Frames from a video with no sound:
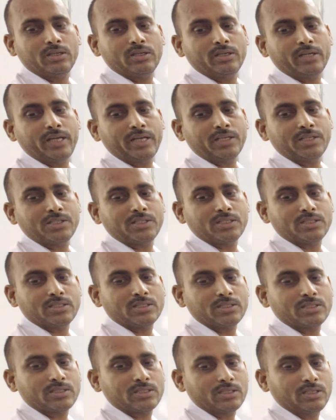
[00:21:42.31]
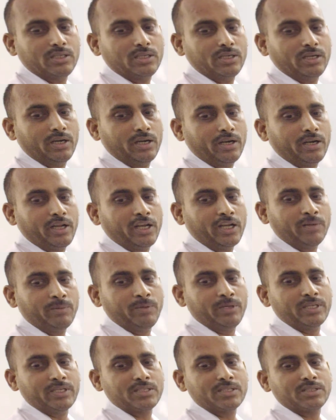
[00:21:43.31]
reactions
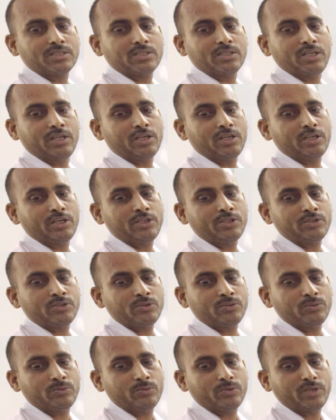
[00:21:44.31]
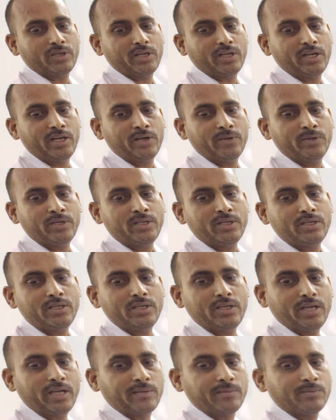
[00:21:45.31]
take place 10 raised to 11
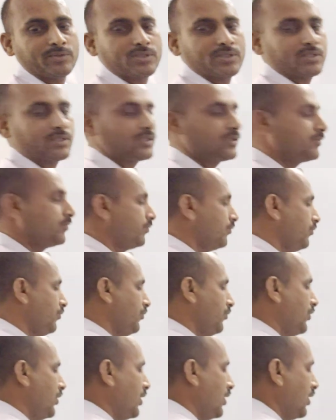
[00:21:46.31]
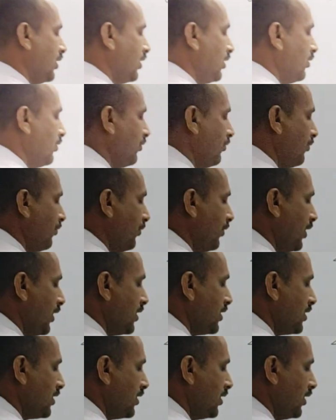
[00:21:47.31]
times
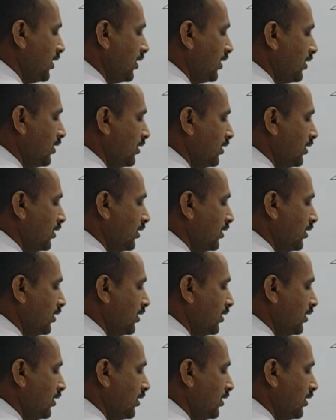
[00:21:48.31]
faster